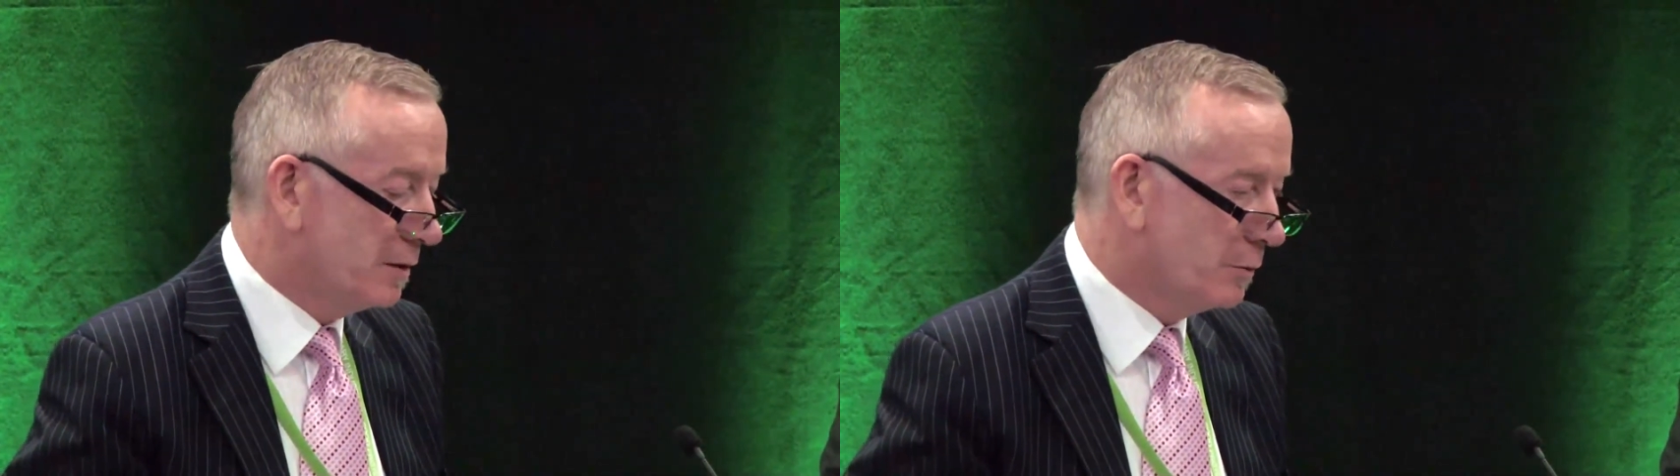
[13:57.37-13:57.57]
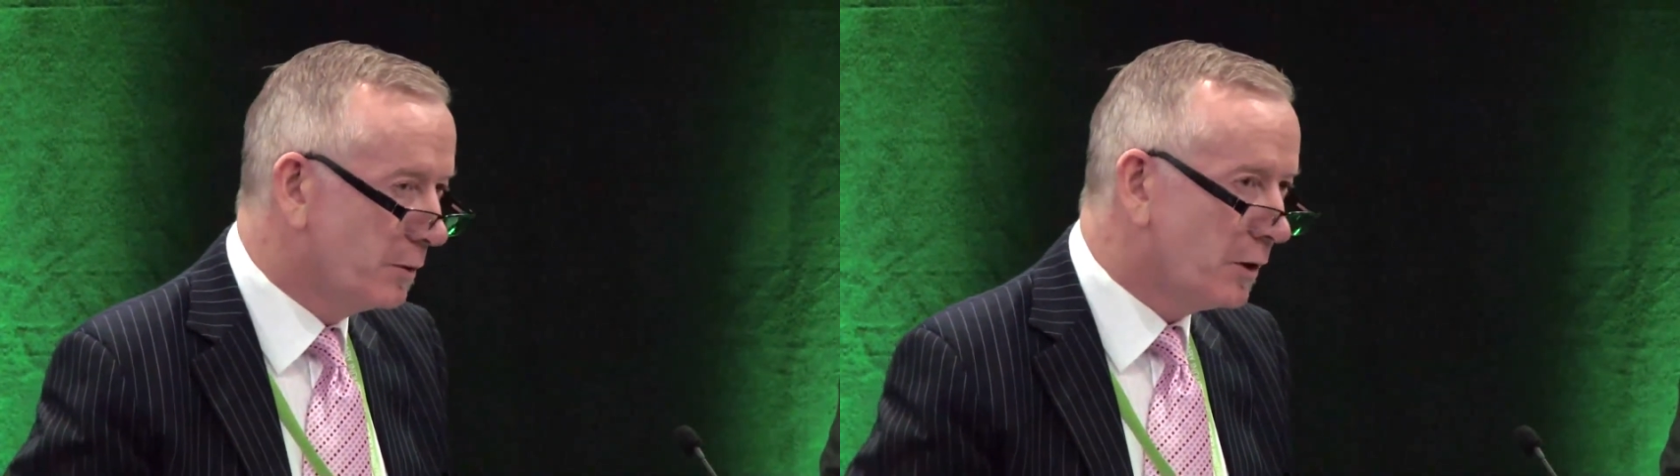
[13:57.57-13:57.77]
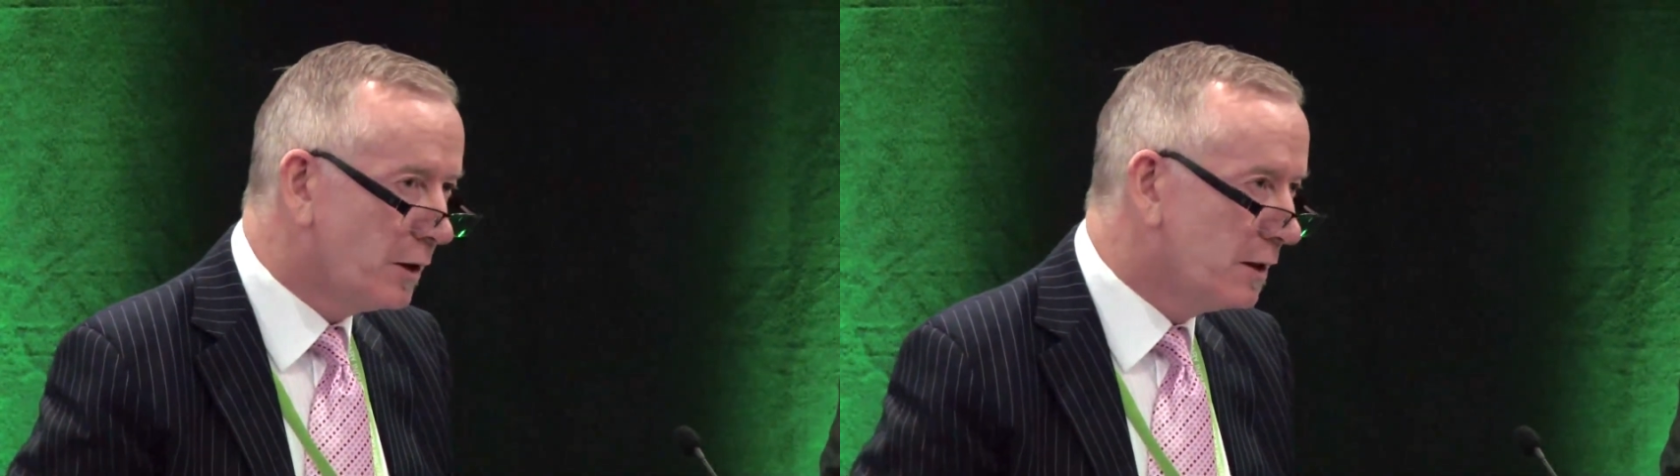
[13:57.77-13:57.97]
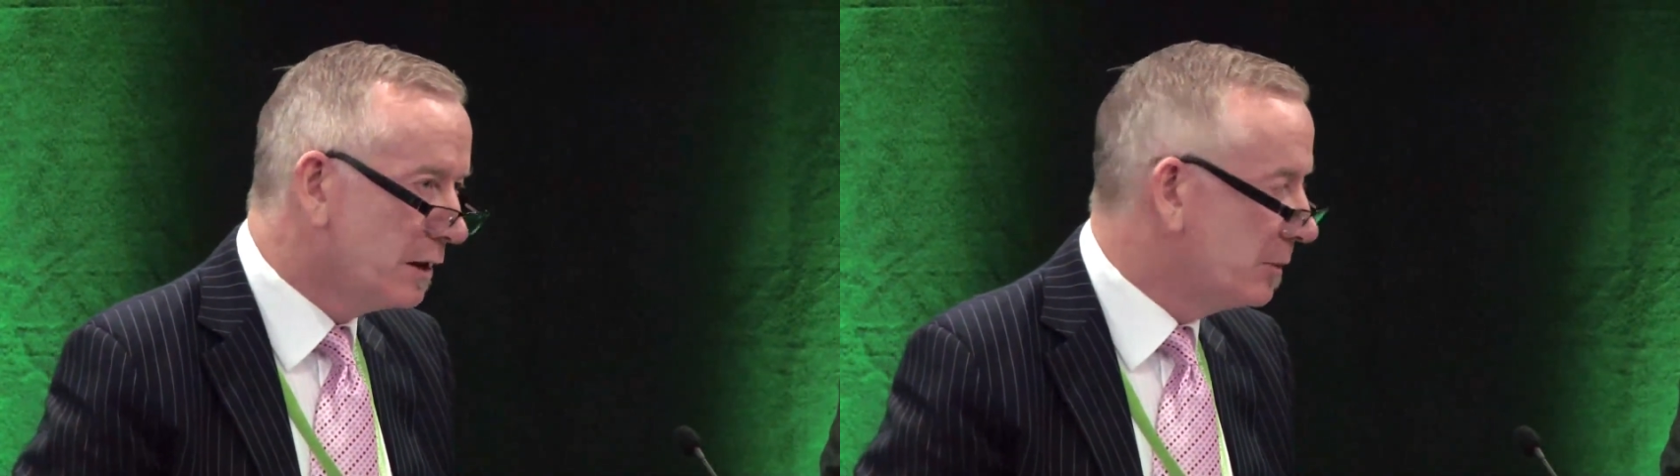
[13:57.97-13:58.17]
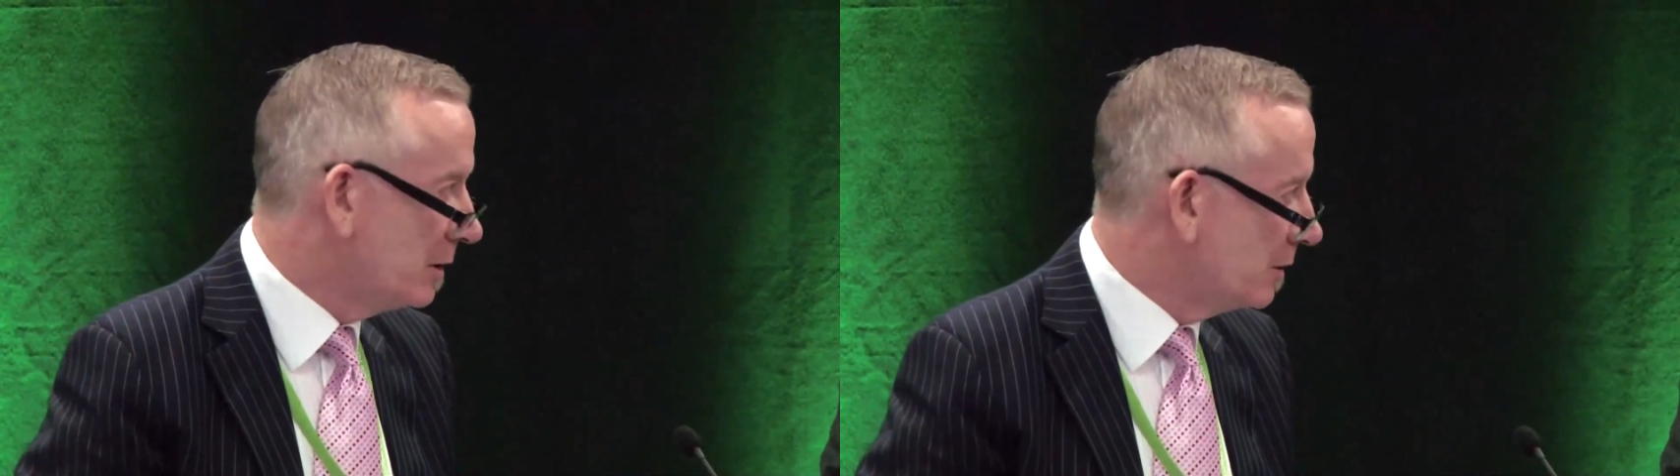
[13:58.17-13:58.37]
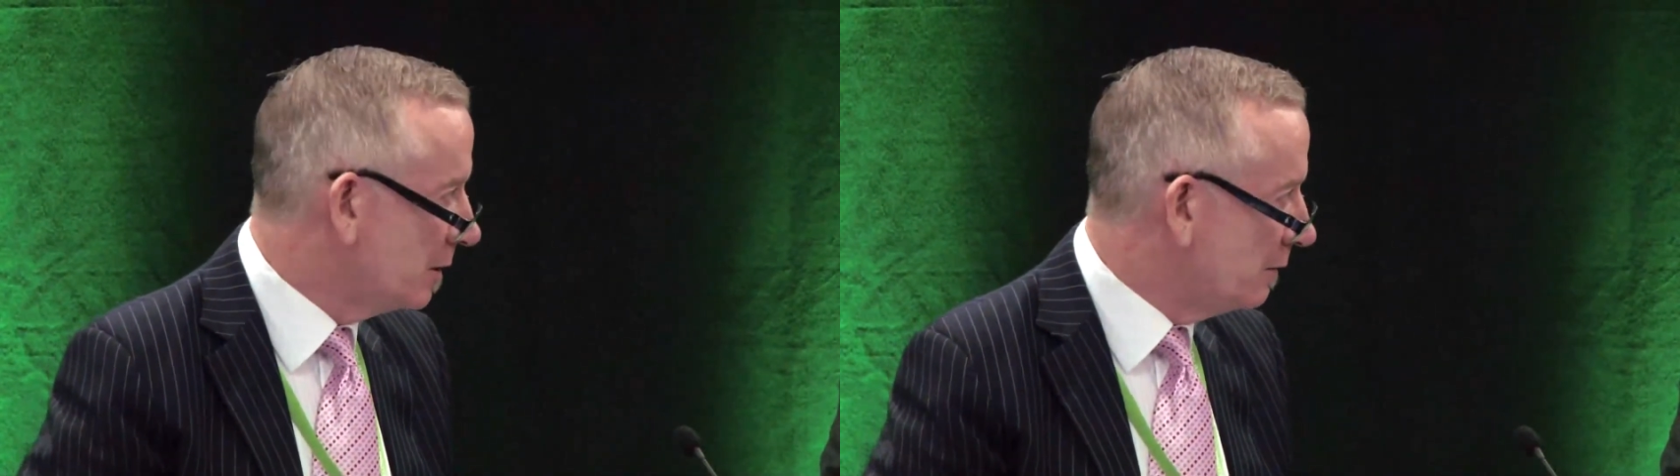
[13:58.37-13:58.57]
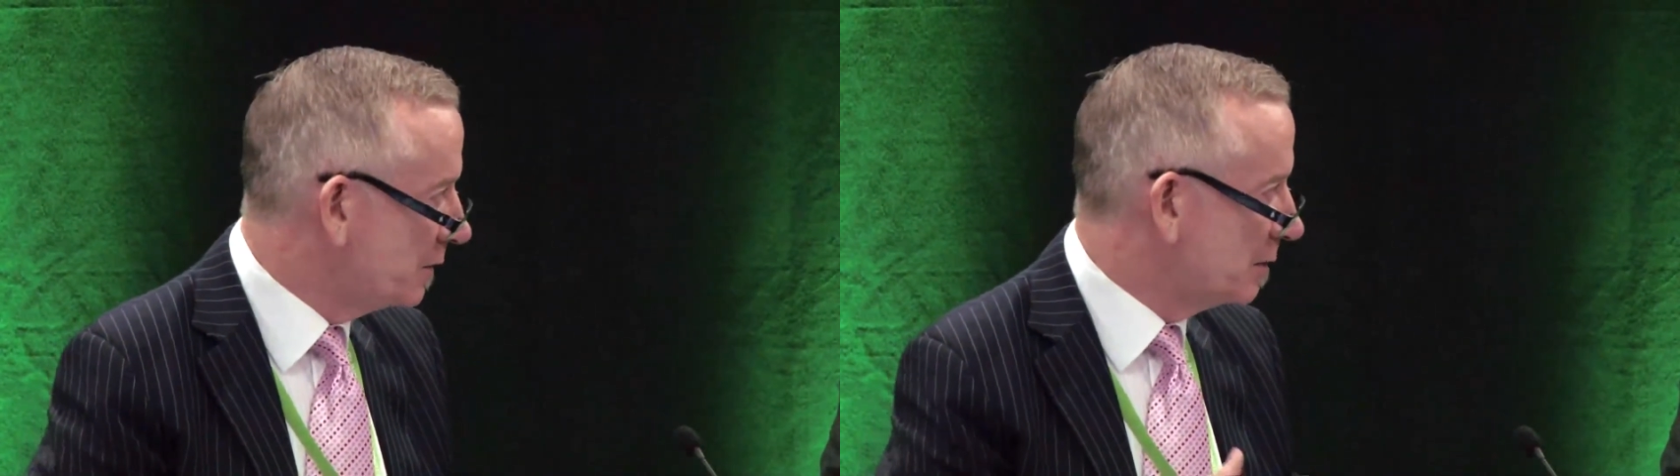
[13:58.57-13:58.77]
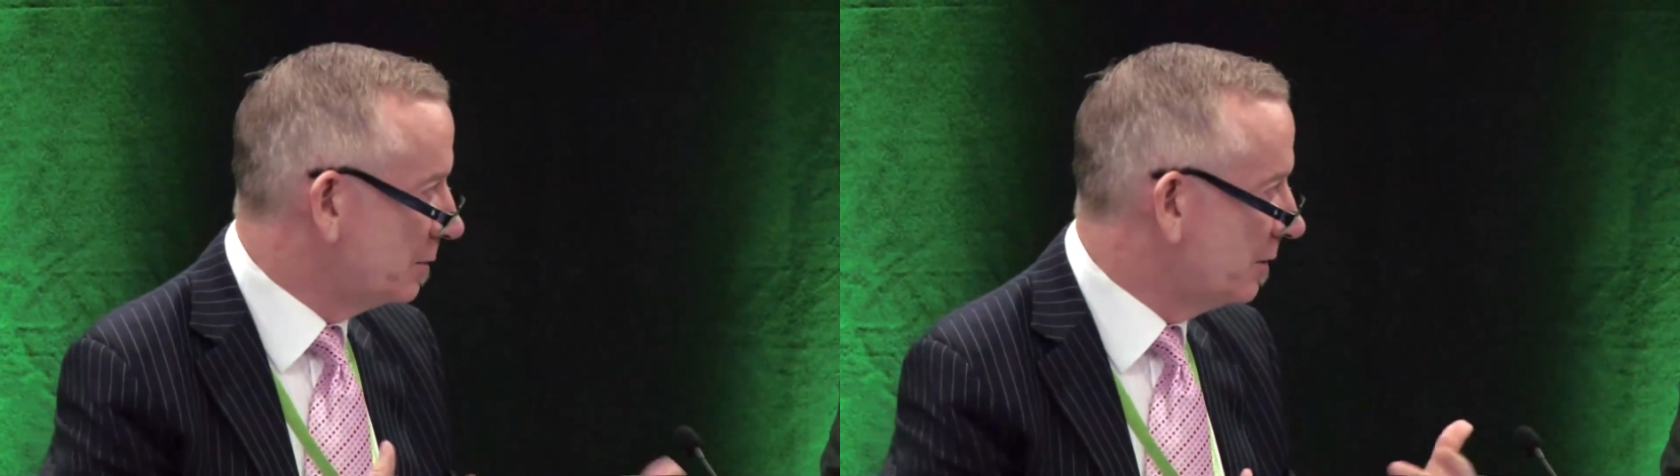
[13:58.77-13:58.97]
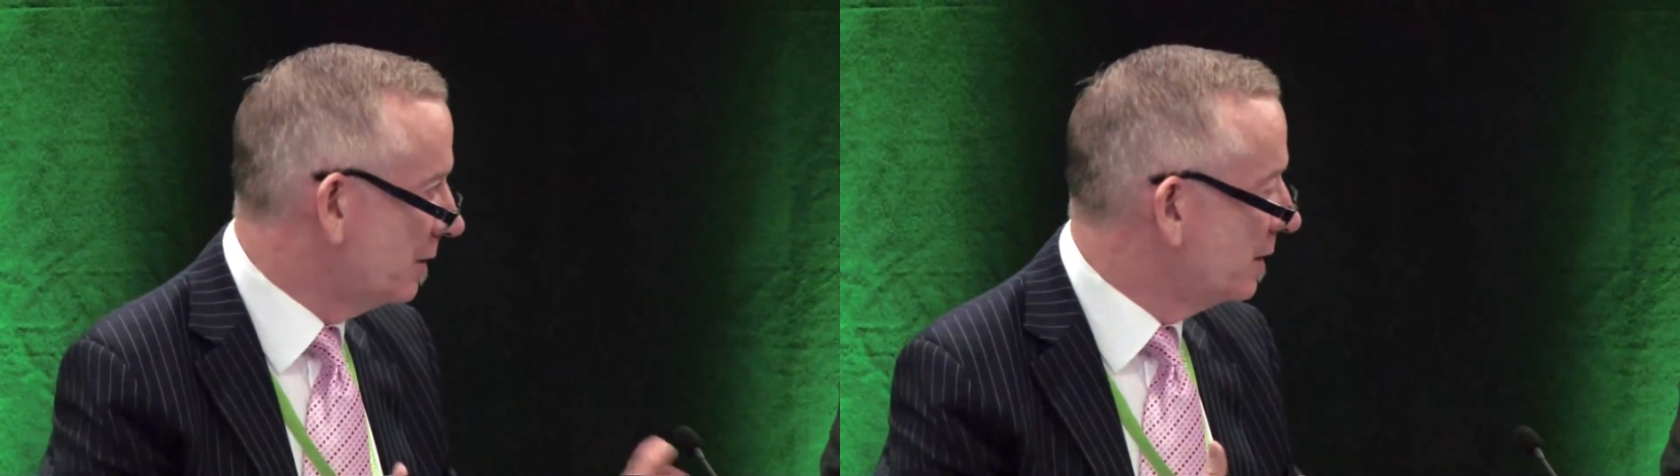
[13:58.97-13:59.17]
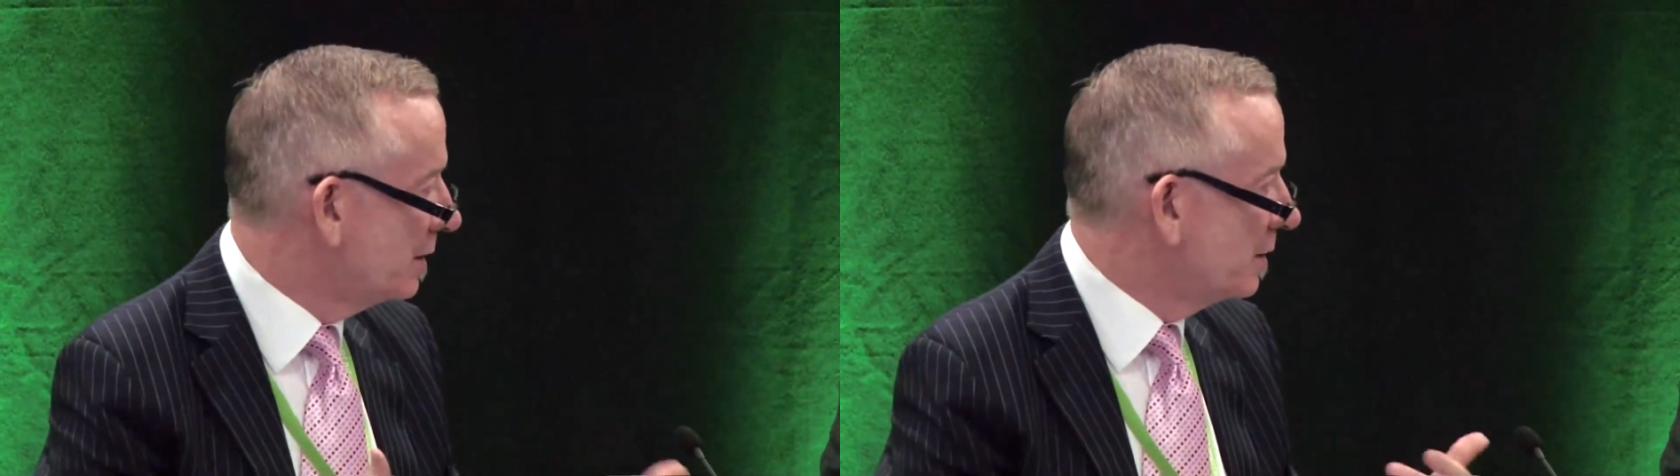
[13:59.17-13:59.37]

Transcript: we were all a little bit uncomfortable